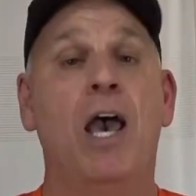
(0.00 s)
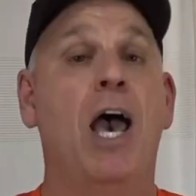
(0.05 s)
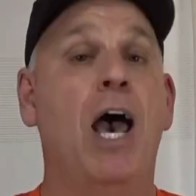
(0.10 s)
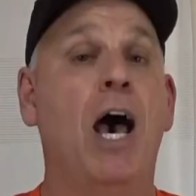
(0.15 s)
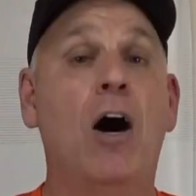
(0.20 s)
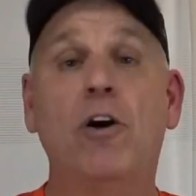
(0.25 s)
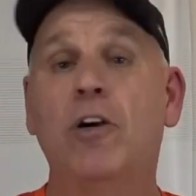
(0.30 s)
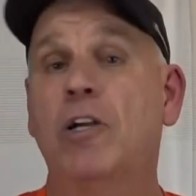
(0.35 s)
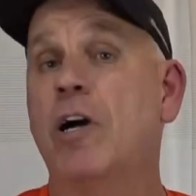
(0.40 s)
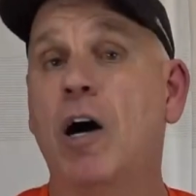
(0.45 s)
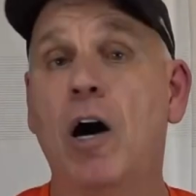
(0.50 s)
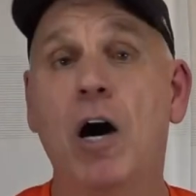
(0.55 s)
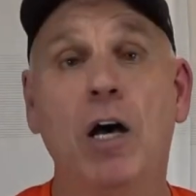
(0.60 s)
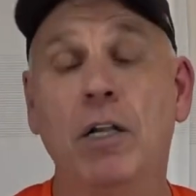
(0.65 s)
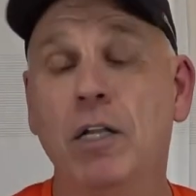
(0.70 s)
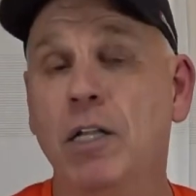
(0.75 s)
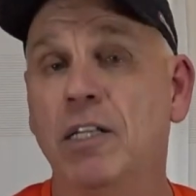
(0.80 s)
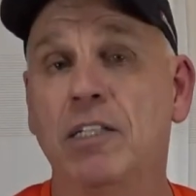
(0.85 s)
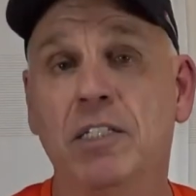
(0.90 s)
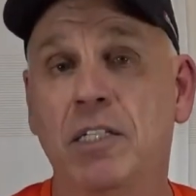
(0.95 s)

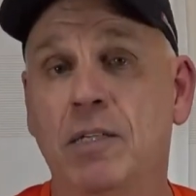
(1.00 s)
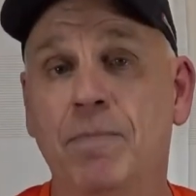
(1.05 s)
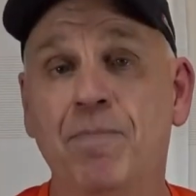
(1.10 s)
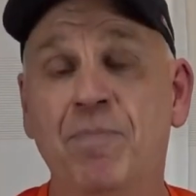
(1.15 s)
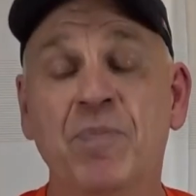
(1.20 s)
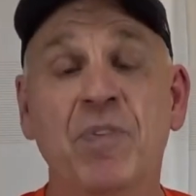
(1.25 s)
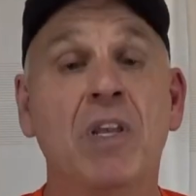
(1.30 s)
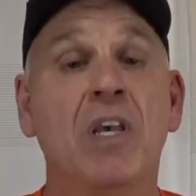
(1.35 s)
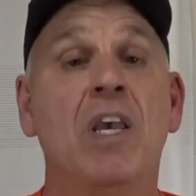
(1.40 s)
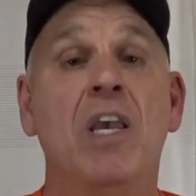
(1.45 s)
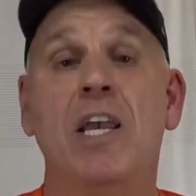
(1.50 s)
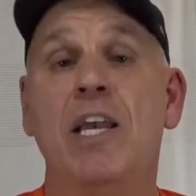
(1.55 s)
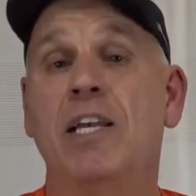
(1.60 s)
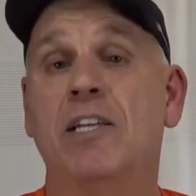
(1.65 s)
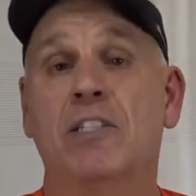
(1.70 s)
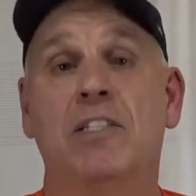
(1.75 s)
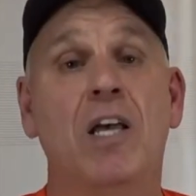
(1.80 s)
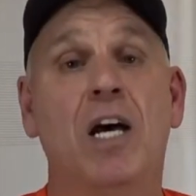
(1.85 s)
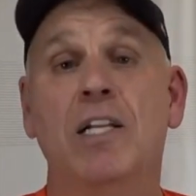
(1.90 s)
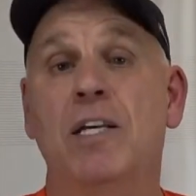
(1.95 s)
Alcoholism
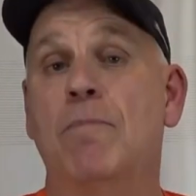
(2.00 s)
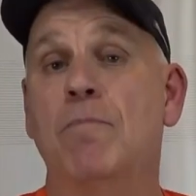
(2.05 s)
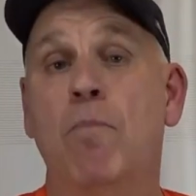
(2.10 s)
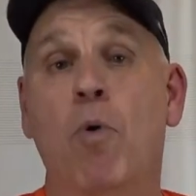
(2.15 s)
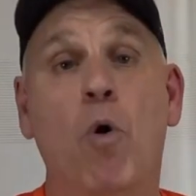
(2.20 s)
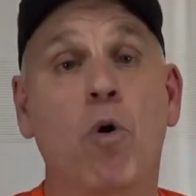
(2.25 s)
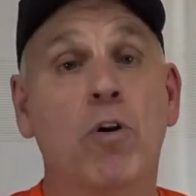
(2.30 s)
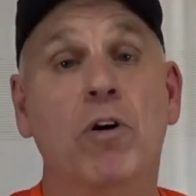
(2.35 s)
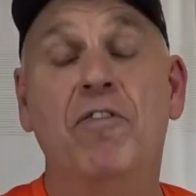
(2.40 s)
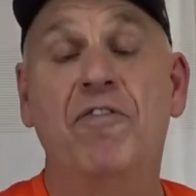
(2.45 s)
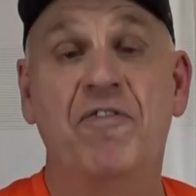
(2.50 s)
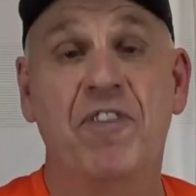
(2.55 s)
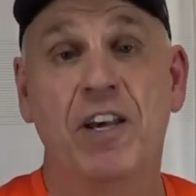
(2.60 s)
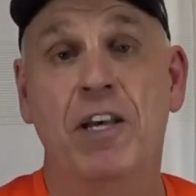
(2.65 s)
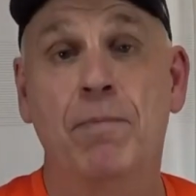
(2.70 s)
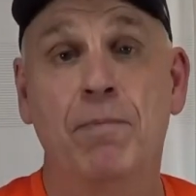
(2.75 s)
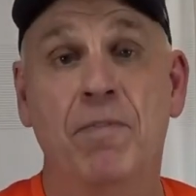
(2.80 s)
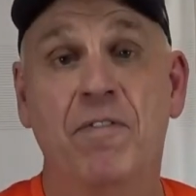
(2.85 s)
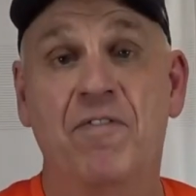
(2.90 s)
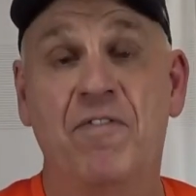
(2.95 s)
is not a moral
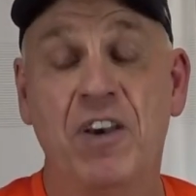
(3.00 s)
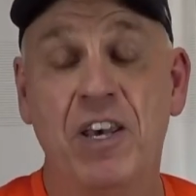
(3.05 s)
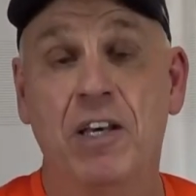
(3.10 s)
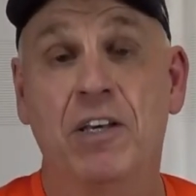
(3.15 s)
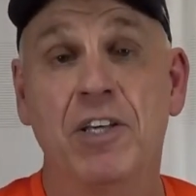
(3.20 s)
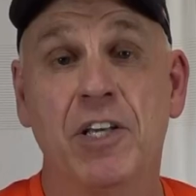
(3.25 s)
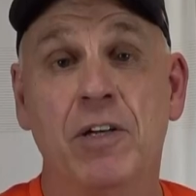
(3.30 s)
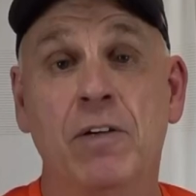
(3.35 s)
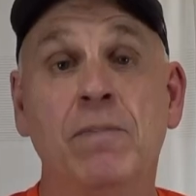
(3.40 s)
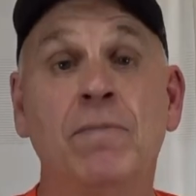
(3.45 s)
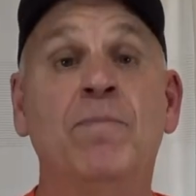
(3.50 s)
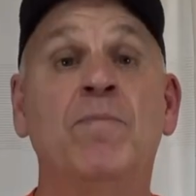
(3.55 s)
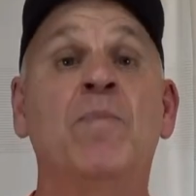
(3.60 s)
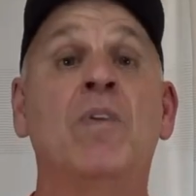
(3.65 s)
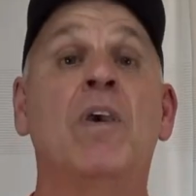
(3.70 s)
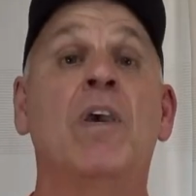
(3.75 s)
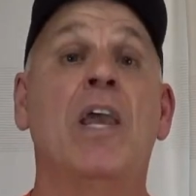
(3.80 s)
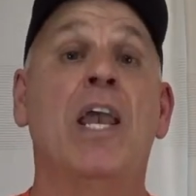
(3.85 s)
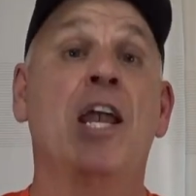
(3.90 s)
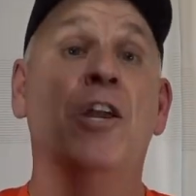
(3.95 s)
fail failure,
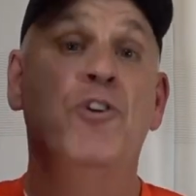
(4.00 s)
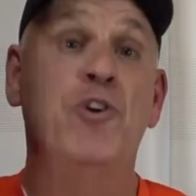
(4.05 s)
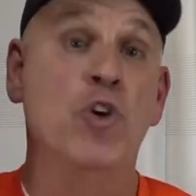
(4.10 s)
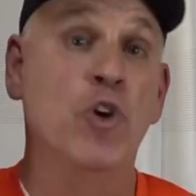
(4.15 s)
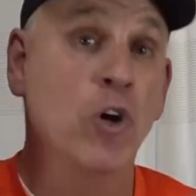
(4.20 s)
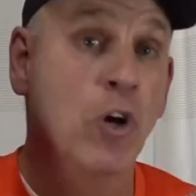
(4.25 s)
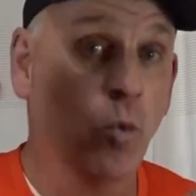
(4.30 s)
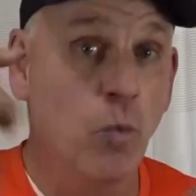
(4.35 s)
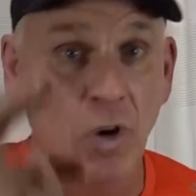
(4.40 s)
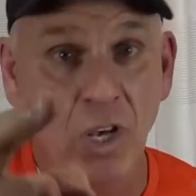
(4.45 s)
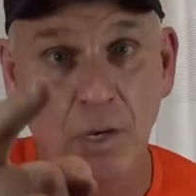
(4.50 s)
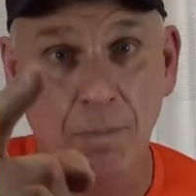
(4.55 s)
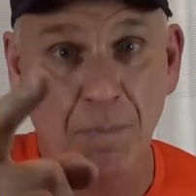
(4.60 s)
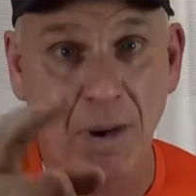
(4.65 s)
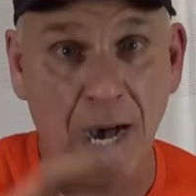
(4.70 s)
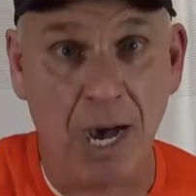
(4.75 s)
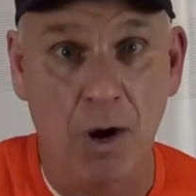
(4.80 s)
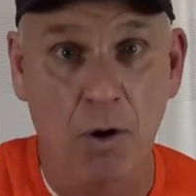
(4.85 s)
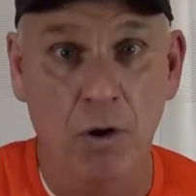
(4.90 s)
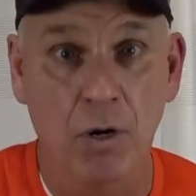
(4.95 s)
and your
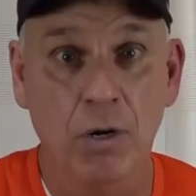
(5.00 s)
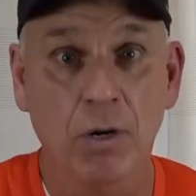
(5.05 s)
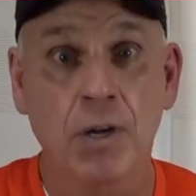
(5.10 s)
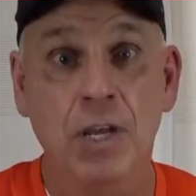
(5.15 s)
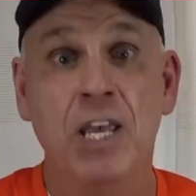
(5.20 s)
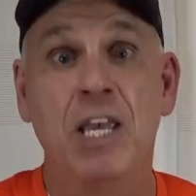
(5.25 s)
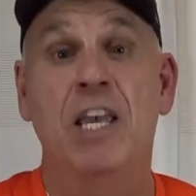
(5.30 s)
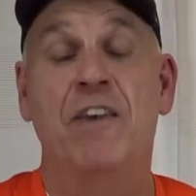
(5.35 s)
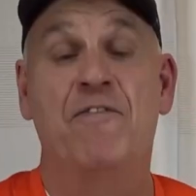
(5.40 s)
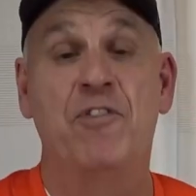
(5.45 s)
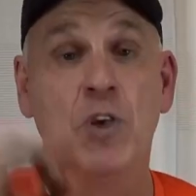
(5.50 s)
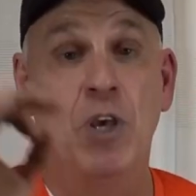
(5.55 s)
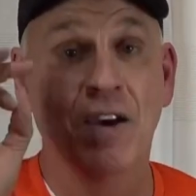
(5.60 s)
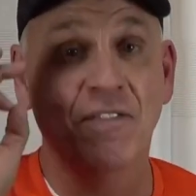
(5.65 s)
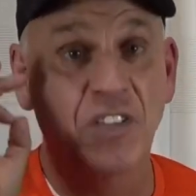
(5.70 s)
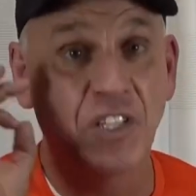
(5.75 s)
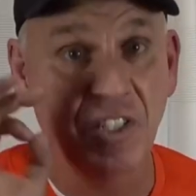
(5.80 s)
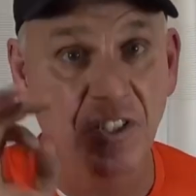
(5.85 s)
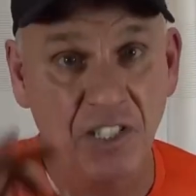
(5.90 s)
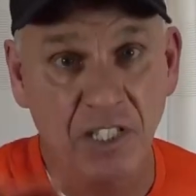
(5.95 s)
willpower, if you have
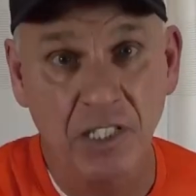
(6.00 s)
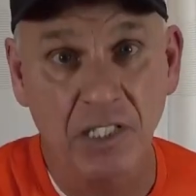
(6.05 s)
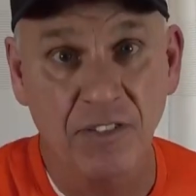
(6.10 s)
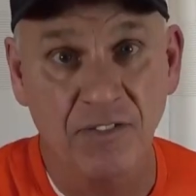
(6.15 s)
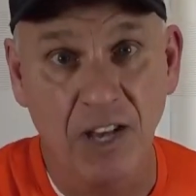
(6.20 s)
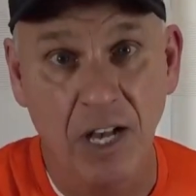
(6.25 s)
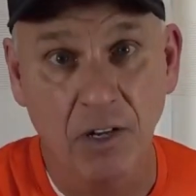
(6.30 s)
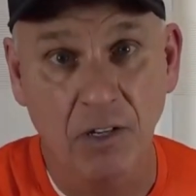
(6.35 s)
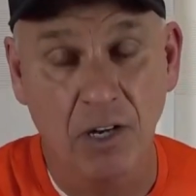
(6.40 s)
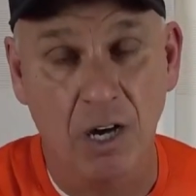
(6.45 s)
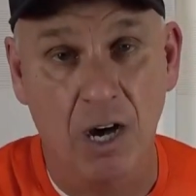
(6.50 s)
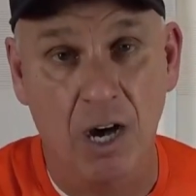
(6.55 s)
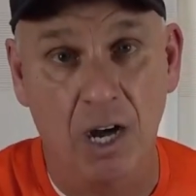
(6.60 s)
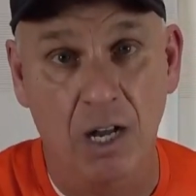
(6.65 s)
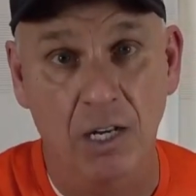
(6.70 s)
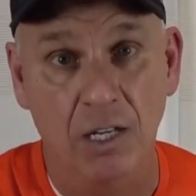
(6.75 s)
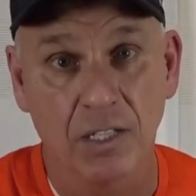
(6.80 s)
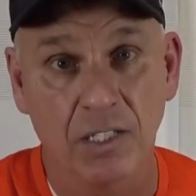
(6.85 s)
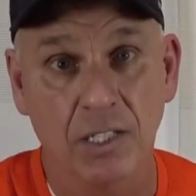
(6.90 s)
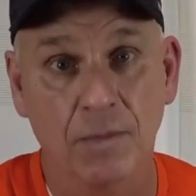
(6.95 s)
the disease of
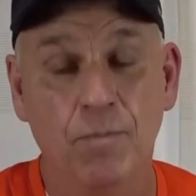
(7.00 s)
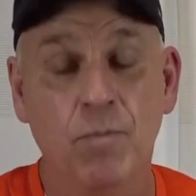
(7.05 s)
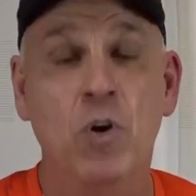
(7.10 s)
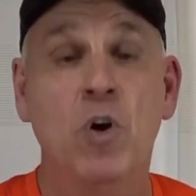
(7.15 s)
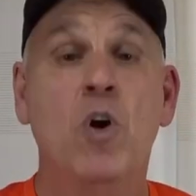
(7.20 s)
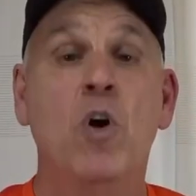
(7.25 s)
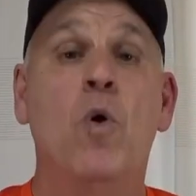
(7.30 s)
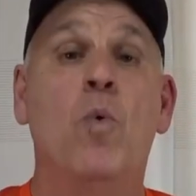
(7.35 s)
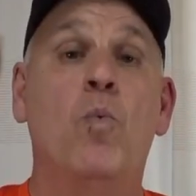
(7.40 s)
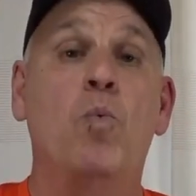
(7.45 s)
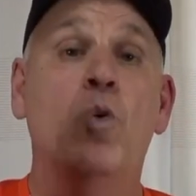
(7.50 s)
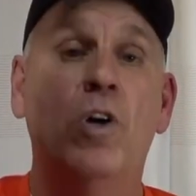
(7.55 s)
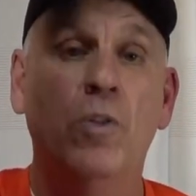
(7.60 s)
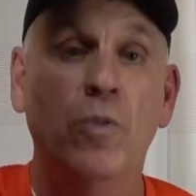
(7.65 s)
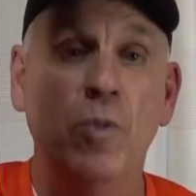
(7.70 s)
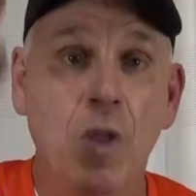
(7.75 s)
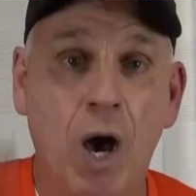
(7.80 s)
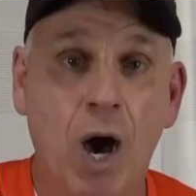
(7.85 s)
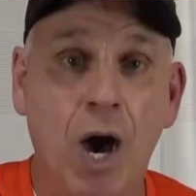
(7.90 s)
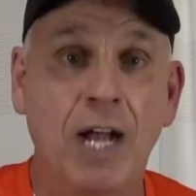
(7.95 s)
alcoholism, will
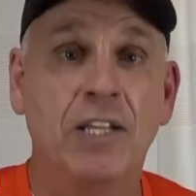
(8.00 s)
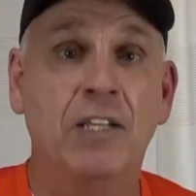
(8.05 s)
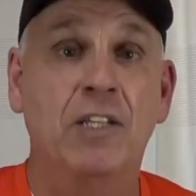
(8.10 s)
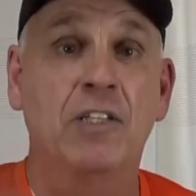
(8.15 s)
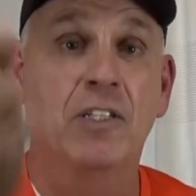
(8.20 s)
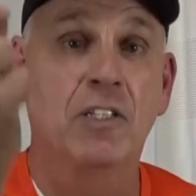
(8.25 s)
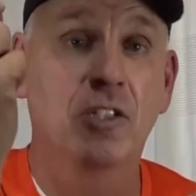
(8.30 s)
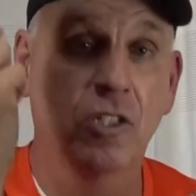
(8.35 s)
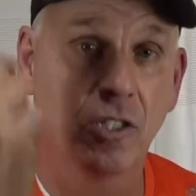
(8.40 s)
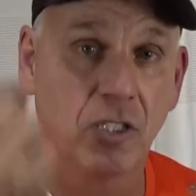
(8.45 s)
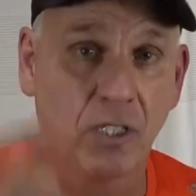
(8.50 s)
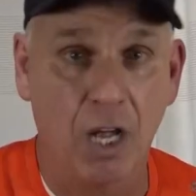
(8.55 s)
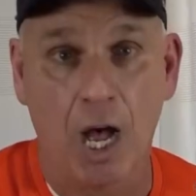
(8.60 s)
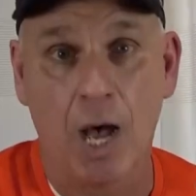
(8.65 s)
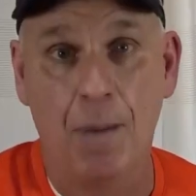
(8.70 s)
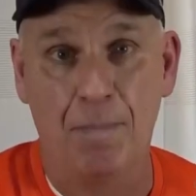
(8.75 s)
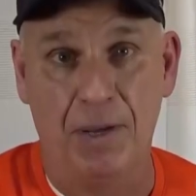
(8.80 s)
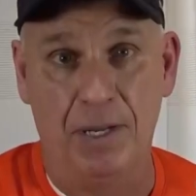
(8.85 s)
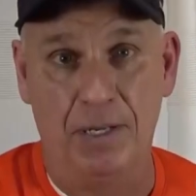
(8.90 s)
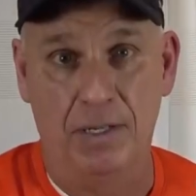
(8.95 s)
not
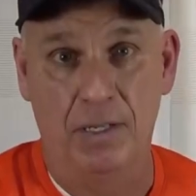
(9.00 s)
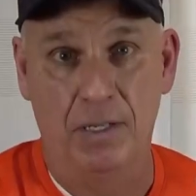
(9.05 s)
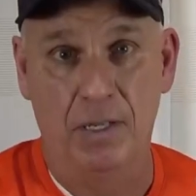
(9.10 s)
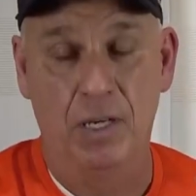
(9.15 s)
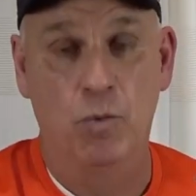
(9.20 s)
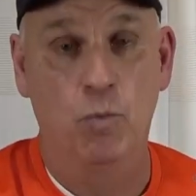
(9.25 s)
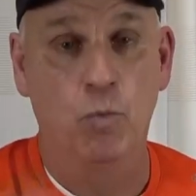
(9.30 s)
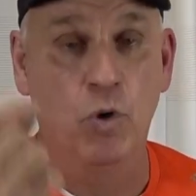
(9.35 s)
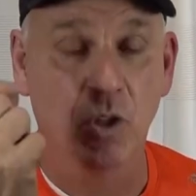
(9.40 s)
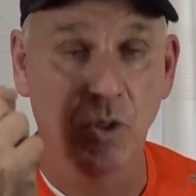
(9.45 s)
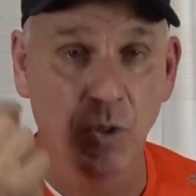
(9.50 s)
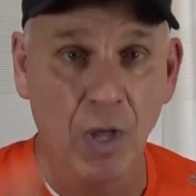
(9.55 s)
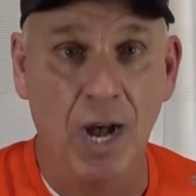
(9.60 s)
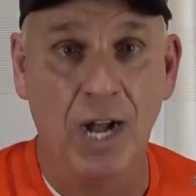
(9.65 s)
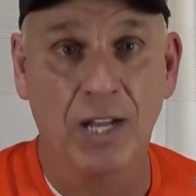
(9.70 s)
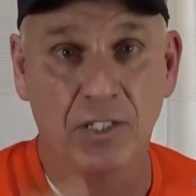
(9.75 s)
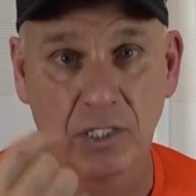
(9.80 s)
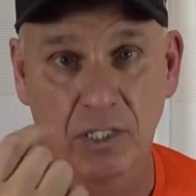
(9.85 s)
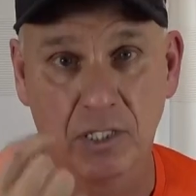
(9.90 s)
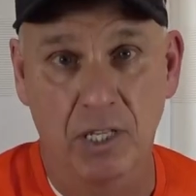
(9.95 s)
stop it. Will
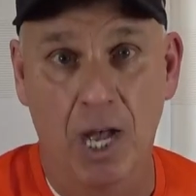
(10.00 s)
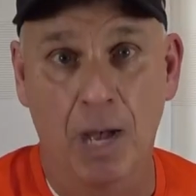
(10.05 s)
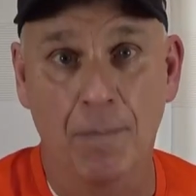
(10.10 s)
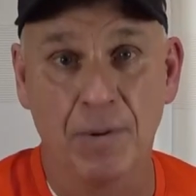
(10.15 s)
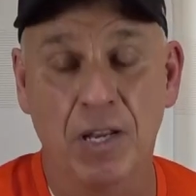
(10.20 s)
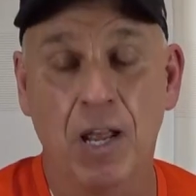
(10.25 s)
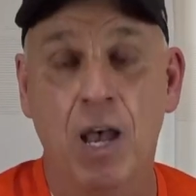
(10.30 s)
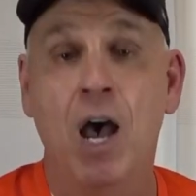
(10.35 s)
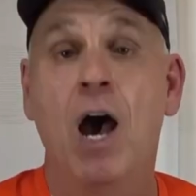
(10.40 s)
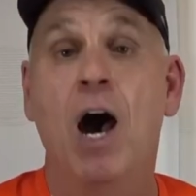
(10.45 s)
not stop it.